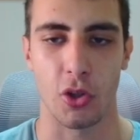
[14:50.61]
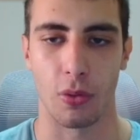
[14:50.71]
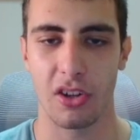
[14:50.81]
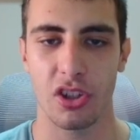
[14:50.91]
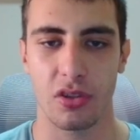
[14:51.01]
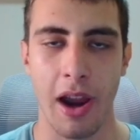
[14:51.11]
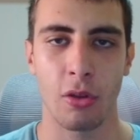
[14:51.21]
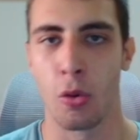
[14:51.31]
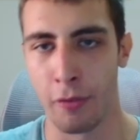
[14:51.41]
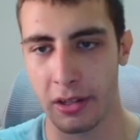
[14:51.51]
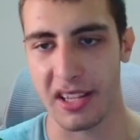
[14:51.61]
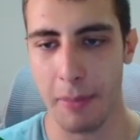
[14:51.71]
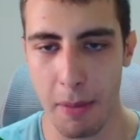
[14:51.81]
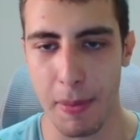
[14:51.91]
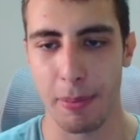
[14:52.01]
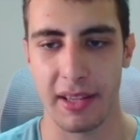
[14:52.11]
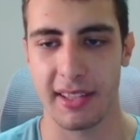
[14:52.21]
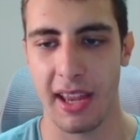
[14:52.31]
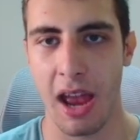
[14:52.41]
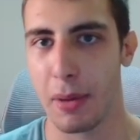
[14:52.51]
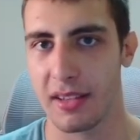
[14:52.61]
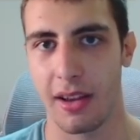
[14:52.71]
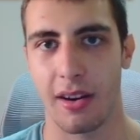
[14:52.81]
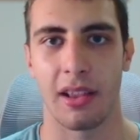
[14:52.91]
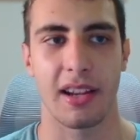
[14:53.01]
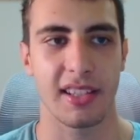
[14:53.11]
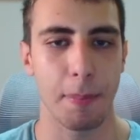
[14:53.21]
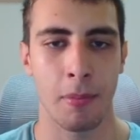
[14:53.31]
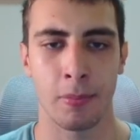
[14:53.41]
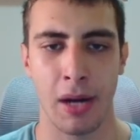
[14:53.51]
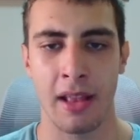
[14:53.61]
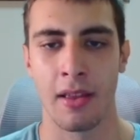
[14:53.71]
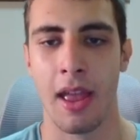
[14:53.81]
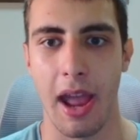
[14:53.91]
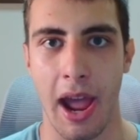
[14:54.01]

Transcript: So they're just trying to convert as many people as they can because they're kind of like a supplement brand,